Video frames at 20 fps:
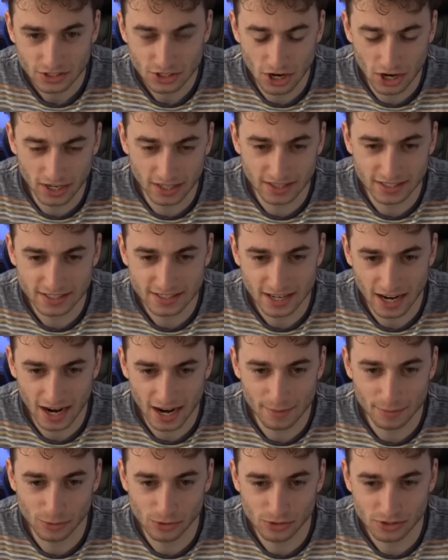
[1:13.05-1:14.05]
Turning the
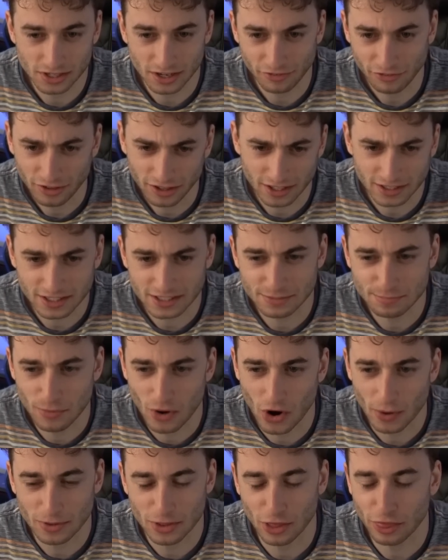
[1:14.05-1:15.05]
tables. I feel like this
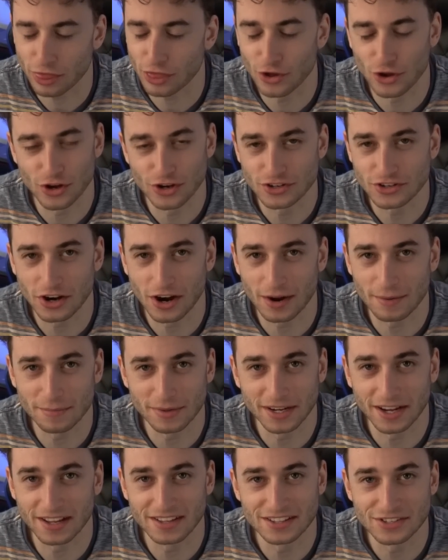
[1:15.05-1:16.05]
might be the 3rd time
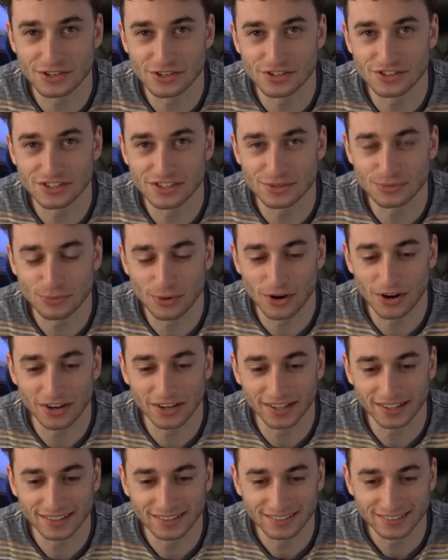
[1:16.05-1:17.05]
Biget's used this
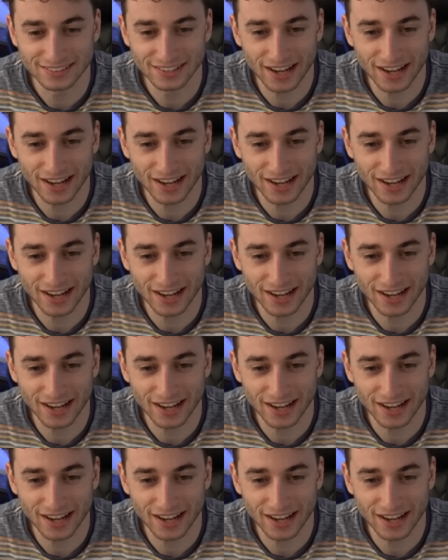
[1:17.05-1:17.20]
wording